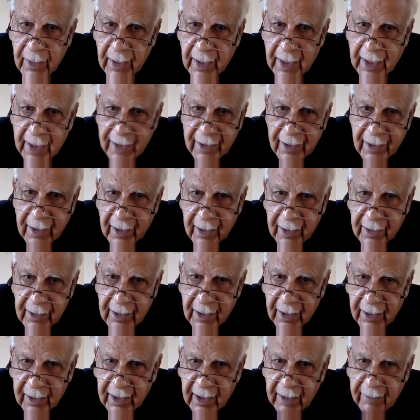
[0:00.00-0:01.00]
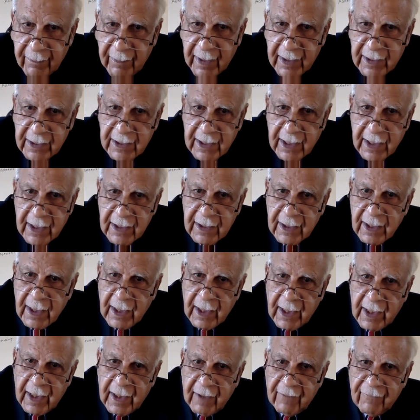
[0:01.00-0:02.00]
And the agreement says,
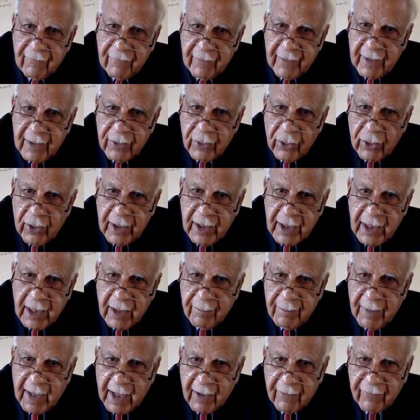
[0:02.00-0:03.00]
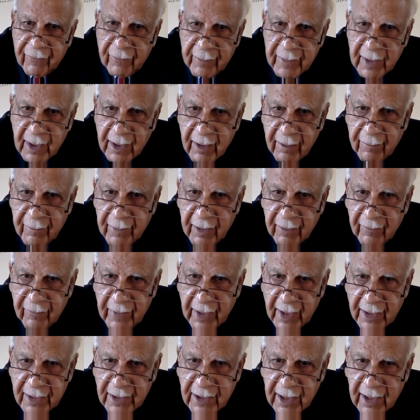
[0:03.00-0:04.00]
if we don't hear back from the government of
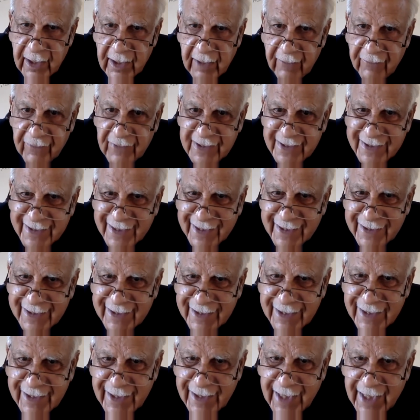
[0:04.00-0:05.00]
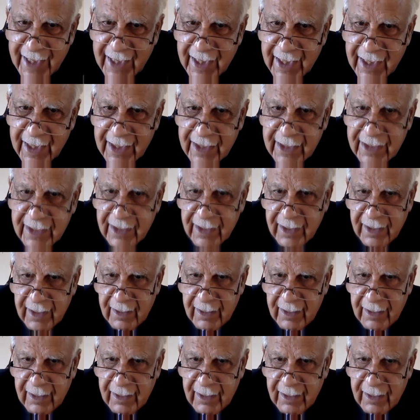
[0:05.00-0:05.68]
Nigeria for 60 days,